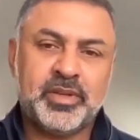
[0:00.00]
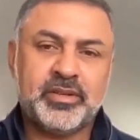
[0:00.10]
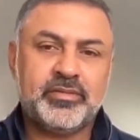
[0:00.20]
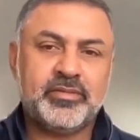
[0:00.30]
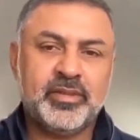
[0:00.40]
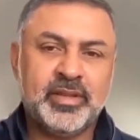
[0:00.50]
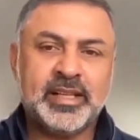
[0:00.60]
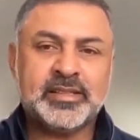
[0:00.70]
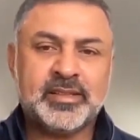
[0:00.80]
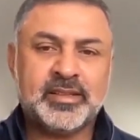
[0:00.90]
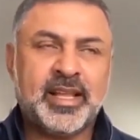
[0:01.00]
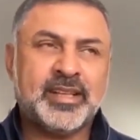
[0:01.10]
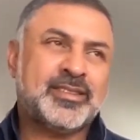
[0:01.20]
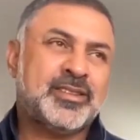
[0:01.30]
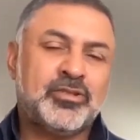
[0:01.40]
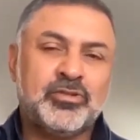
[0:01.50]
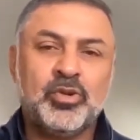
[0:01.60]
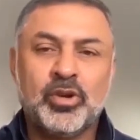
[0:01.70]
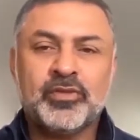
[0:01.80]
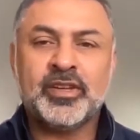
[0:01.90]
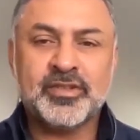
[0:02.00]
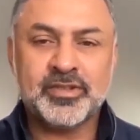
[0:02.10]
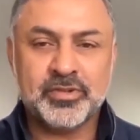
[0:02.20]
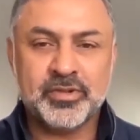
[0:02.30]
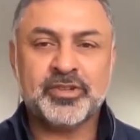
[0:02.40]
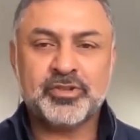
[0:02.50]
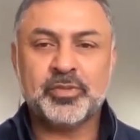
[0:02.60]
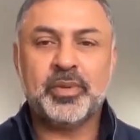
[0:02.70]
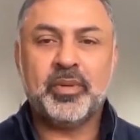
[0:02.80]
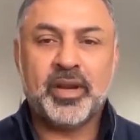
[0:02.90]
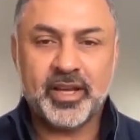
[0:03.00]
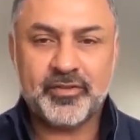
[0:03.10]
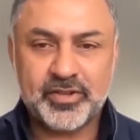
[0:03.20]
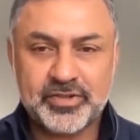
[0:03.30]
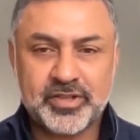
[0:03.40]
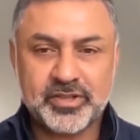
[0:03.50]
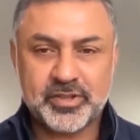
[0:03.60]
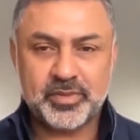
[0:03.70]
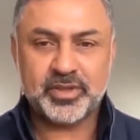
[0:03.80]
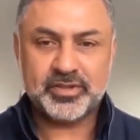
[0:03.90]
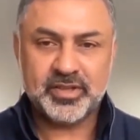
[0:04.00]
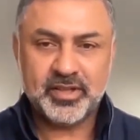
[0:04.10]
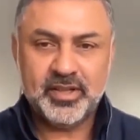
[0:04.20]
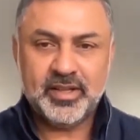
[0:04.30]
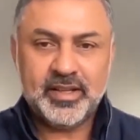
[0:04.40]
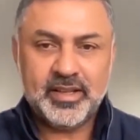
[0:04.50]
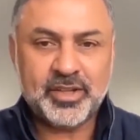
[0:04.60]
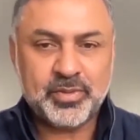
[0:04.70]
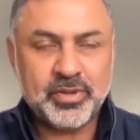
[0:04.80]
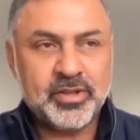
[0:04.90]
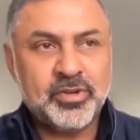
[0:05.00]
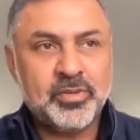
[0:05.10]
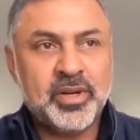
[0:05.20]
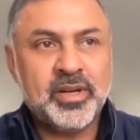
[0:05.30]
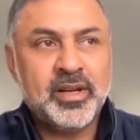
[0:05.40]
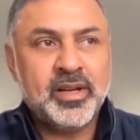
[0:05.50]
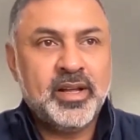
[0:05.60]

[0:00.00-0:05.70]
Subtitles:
But that's the role of the institute. They should be building infrastructure because that's what they do. But